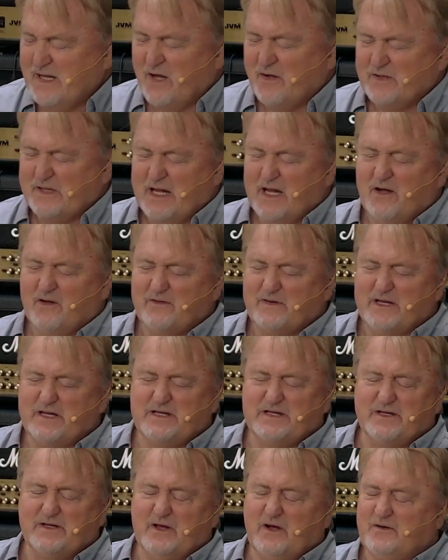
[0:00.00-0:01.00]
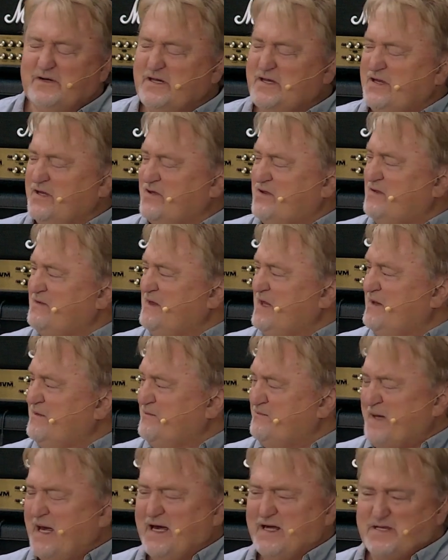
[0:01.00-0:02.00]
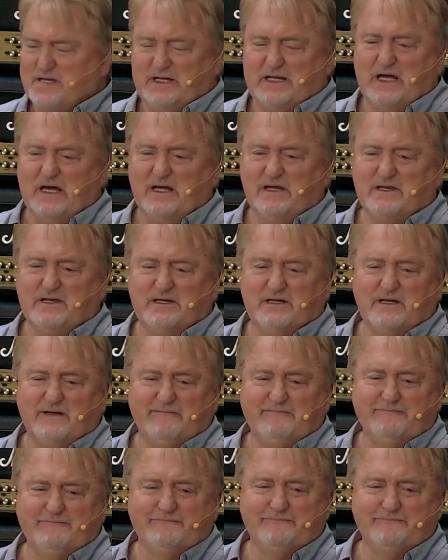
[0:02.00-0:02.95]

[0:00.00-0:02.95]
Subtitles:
Notice it's past tense.